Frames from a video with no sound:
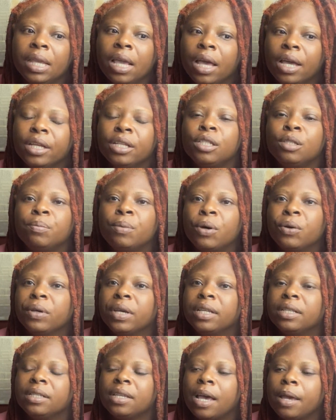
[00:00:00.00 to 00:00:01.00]

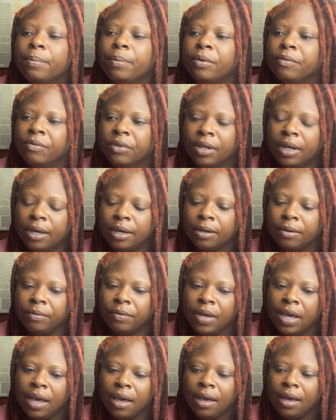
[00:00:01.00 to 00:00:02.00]
unspoken type of love.
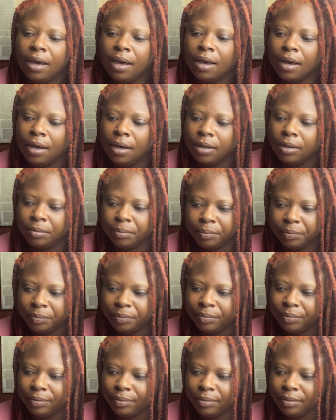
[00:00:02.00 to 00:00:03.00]
A
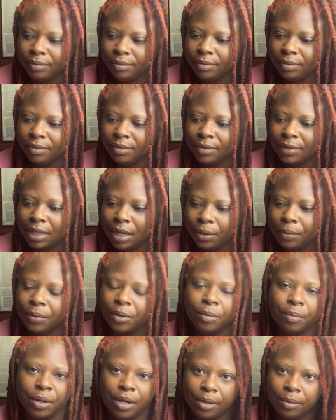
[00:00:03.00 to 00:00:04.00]

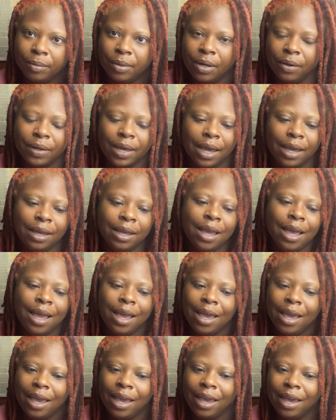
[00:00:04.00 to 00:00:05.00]
real mom, okay?
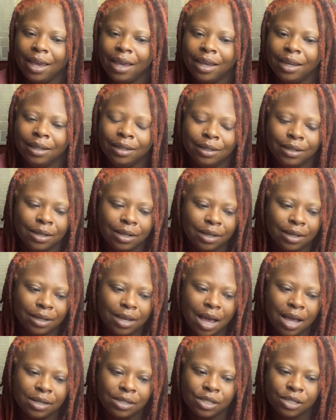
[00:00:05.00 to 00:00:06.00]
And
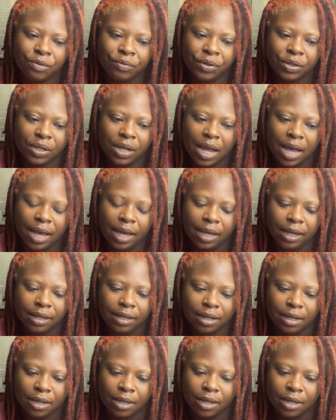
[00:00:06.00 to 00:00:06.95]
I just feel like